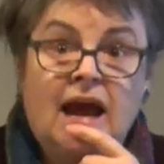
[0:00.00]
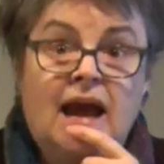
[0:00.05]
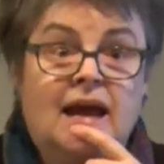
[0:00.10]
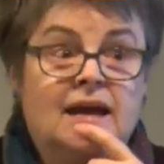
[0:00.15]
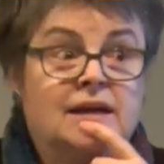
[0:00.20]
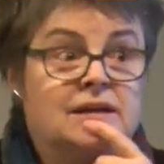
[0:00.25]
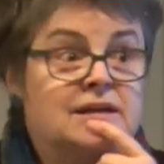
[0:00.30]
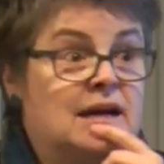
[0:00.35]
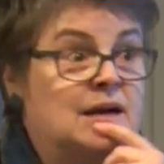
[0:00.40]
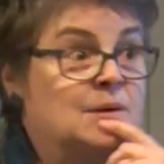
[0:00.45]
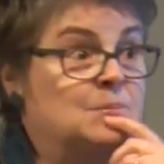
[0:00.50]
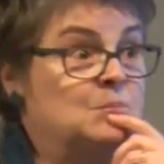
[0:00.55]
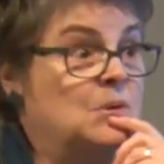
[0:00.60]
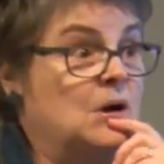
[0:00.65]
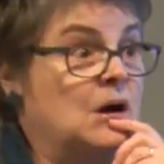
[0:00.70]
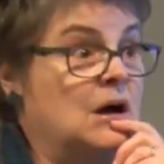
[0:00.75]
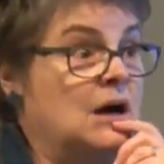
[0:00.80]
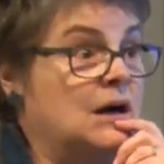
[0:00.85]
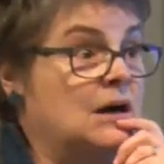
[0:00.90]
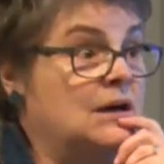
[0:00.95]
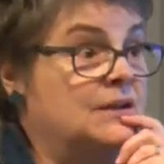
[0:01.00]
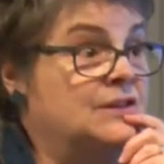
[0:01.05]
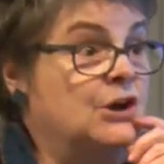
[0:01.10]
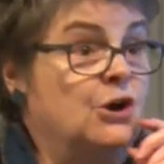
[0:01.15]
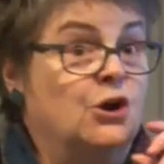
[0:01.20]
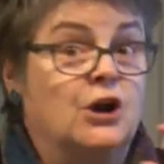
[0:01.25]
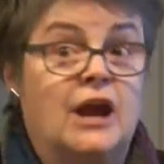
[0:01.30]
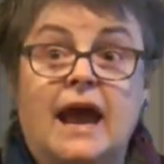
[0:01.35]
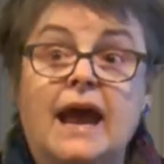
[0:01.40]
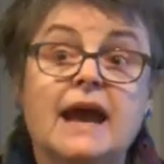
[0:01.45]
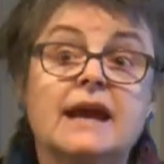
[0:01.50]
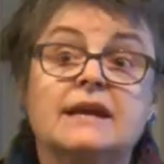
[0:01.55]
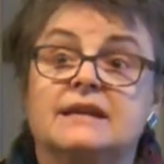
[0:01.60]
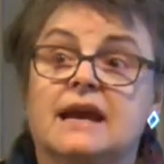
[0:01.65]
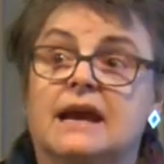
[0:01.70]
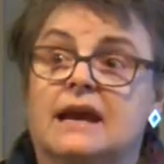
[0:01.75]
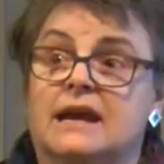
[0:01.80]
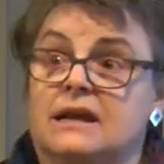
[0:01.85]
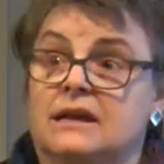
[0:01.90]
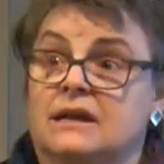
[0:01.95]
And um, uh, their
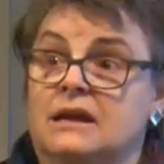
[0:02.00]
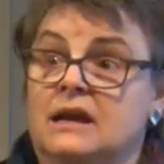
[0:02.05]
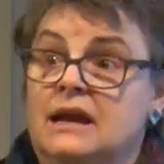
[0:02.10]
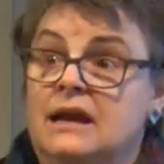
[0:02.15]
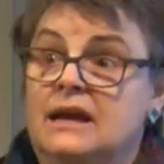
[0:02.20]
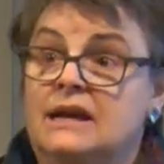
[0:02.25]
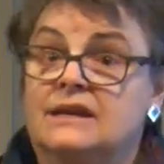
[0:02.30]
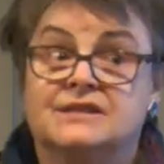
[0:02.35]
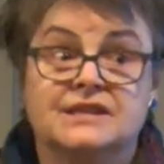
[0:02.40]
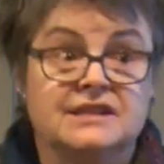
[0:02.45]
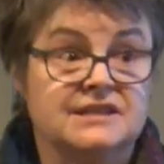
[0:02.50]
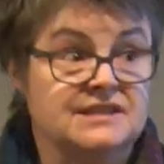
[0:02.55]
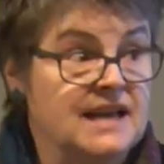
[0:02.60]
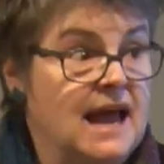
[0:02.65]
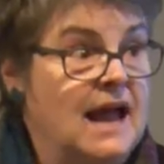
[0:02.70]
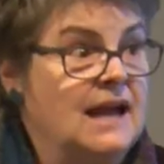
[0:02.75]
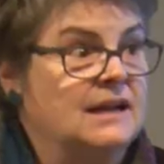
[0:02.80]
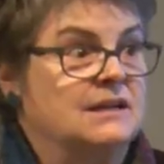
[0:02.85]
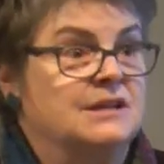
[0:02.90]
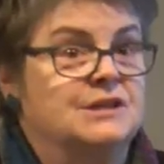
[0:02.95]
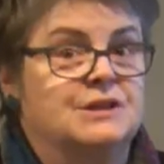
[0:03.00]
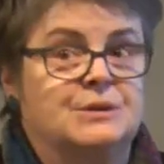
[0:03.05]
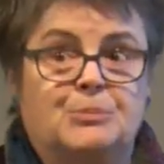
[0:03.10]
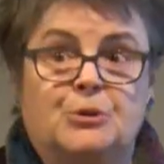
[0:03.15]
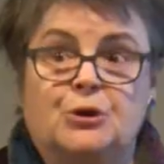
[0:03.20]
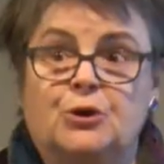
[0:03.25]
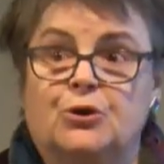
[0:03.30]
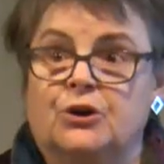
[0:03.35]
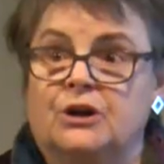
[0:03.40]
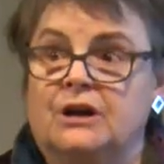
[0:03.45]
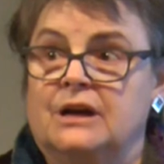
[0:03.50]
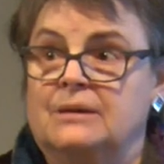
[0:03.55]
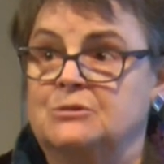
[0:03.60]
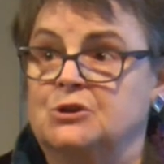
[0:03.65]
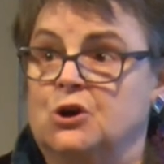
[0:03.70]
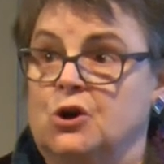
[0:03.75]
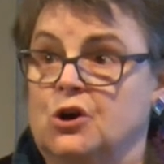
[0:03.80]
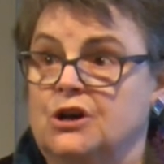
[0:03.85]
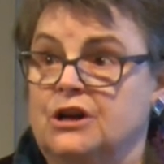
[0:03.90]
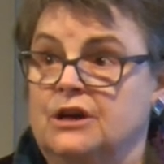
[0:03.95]
heyday is exactly the period I'm
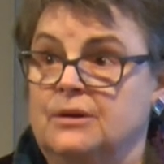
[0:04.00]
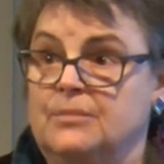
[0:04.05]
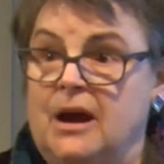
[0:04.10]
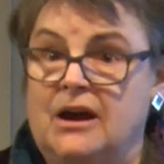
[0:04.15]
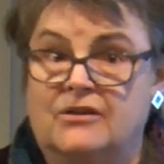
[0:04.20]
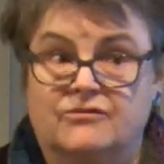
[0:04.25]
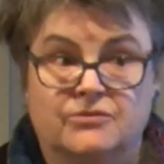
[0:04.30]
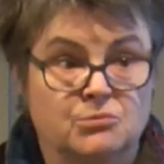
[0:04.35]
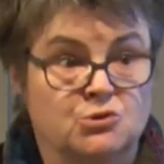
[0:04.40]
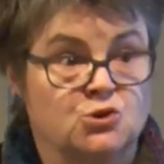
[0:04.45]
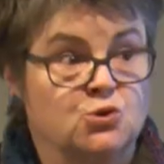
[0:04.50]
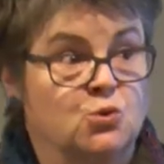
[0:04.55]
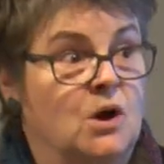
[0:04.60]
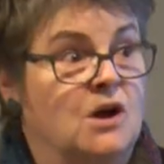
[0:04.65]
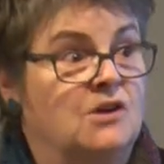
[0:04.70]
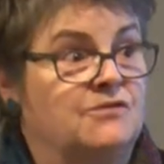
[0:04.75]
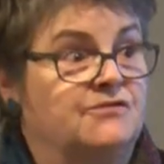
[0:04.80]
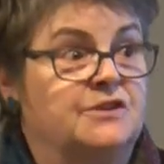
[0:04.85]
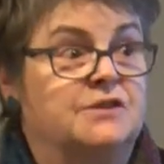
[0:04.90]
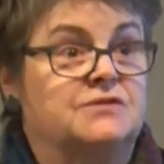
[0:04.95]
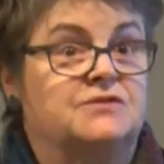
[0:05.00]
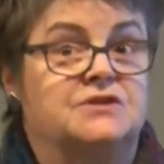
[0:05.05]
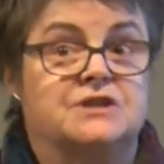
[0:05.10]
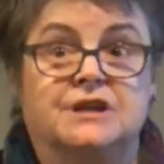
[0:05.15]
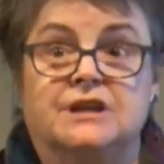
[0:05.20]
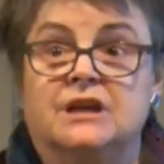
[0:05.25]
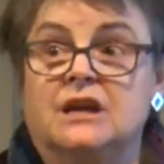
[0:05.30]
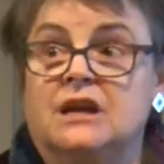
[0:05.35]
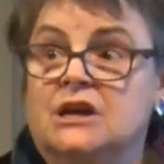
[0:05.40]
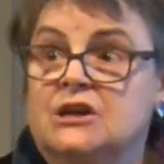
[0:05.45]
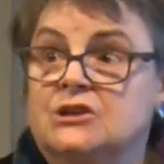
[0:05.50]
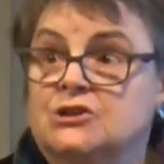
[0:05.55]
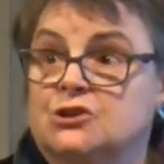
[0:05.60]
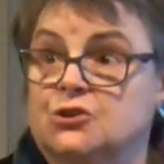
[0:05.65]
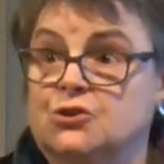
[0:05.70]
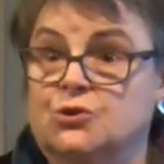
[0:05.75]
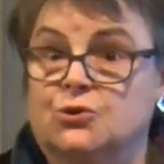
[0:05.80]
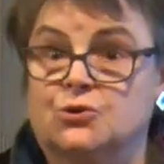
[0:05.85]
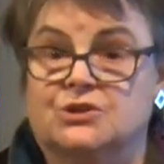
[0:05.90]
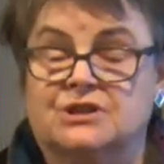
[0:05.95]
talking about, from 1250 to
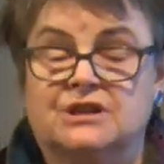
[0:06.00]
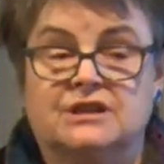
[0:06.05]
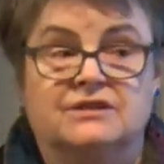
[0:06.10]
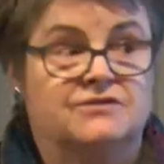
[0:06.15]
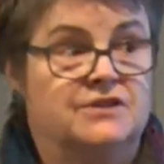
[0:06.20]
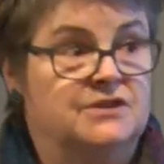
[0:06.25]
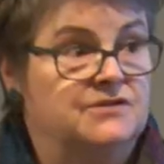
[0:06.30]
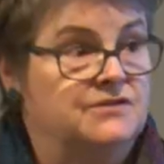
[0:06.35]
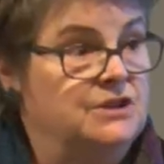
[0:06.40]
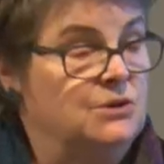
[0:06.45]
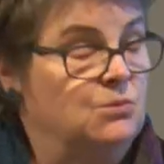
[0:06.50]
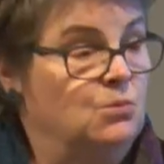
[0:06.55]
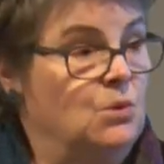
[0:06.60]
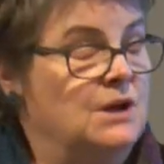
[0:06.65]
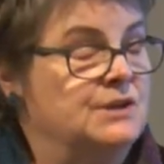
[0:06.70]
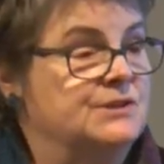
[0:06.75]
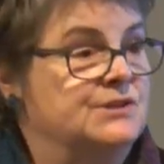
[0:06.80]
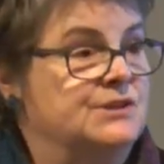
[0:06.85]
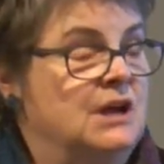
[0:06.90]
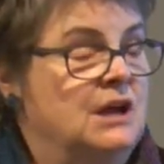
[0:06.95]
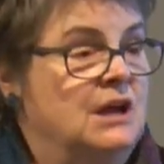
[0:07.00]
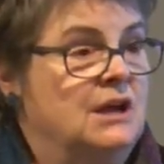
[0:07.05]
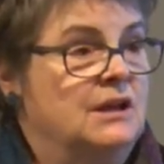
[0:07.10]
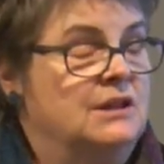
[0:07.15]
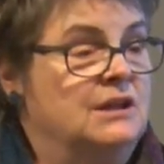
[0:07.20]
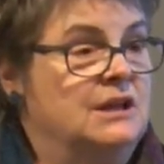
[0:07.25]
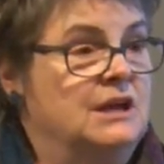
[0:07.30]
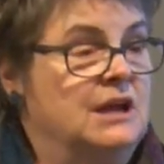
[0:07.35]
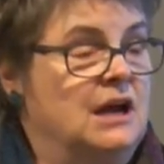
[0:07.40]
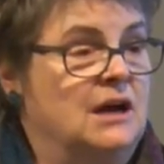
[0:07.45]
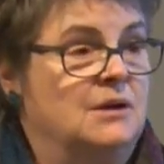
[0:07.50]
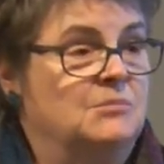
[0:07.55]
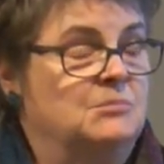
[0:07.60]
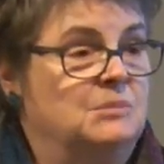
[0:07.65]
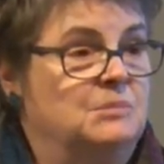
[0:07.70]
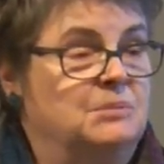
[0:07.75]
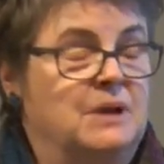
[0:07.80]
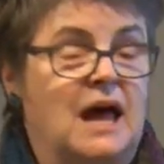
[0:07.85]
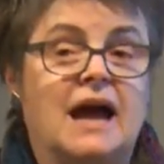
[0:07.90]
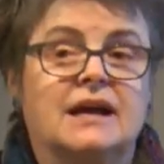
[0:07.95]
1350. Once the
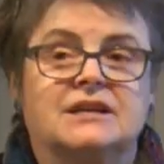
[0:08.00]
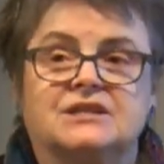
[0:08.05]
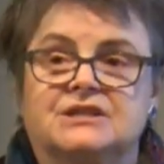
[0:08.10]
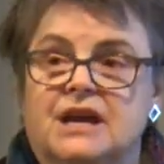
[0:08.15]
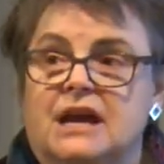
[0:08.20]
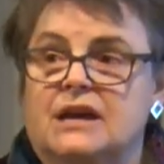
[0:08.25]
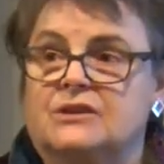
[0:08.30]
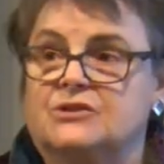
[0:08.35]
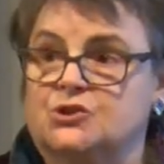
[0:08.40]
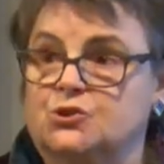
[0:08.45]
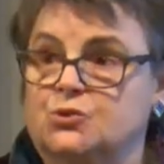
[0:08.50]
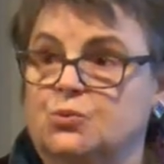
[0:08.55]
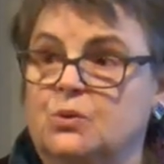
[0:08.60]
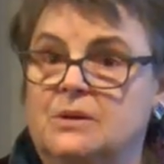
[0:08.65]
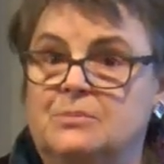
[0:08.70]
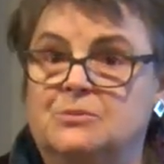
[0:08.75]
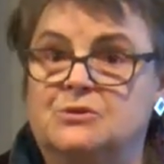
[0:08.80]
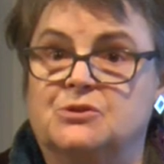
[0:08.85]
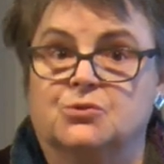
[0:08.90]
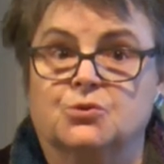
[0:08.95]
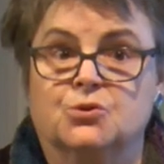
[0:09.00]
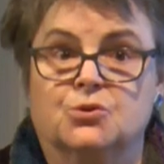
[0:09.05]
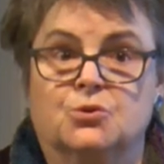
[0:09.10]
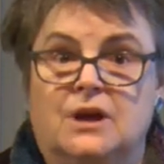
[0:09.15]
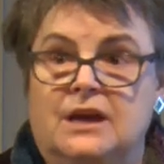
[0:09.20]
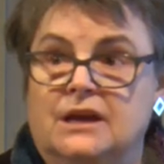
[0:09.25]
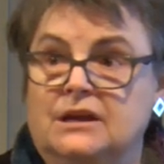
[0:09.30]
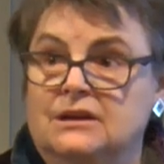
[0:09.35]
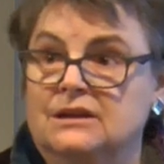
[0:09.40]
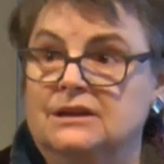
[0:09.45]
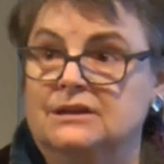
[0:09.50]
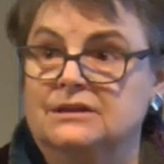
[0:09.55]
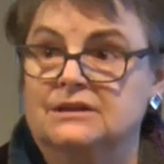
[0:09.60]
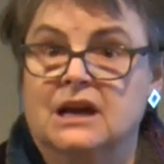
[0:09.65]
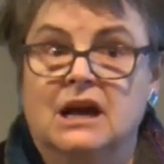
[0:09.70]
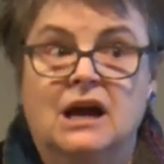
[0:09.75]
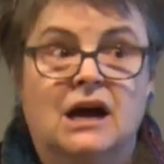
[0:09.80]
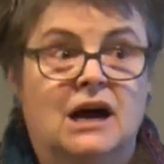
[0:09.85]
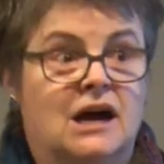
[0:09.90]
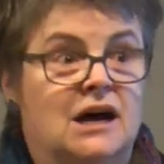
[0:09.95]
um, Black Death sweeps through England,
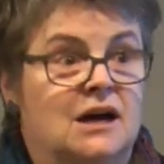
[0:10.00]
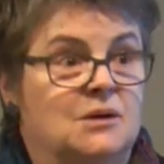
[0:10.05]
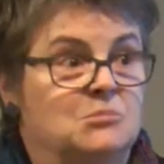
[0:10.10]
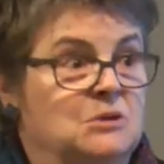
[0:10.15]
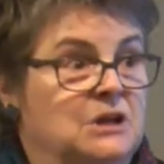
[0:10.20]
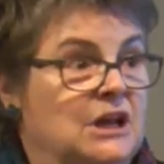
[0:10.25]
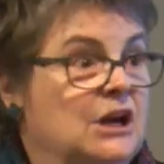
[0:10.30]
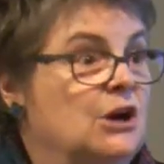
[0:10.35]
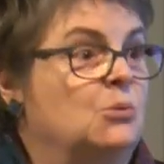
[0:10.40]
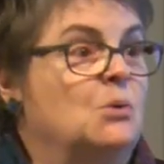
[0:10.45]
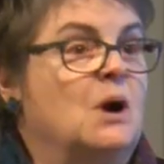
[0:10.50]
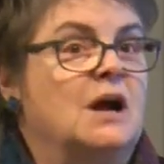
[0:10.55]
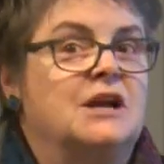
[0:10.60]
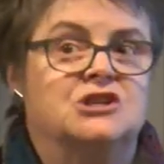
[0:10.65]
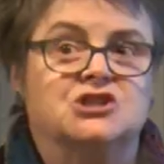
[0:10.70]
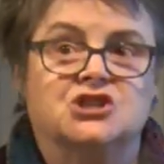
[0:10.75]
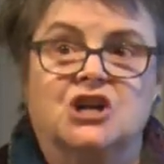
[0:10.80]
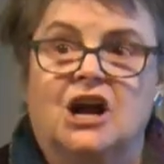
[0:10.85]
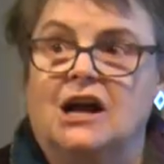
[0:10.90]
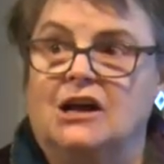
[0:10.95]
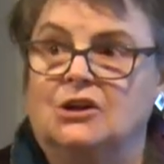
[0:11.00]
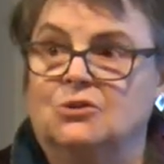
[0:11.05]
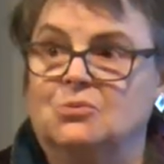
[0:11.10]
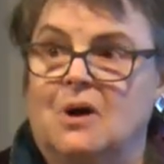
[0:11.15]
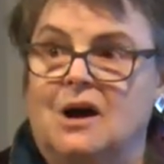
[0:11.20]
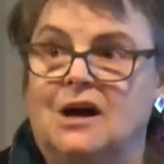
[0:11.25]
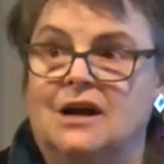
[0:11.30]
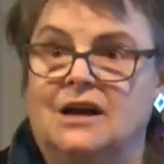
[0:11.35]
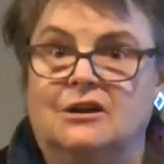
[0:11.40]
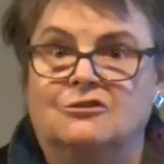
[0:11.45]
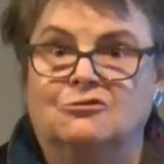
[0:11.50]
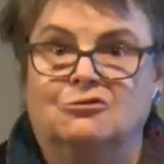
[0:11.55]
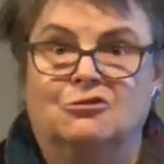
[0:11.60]
um, leyrwite and childwite,